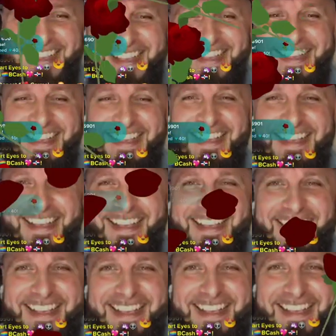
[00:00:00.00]
and cheese
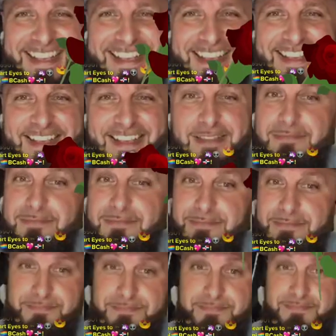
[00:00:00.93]
downstairs,
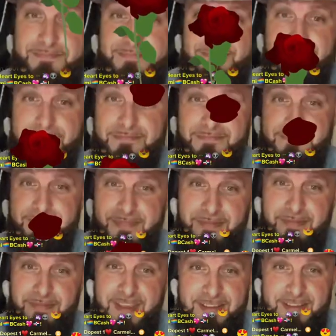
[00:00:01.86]
because the kids is
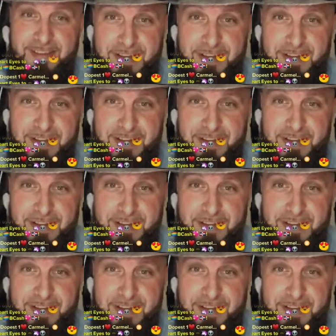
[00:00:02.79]
already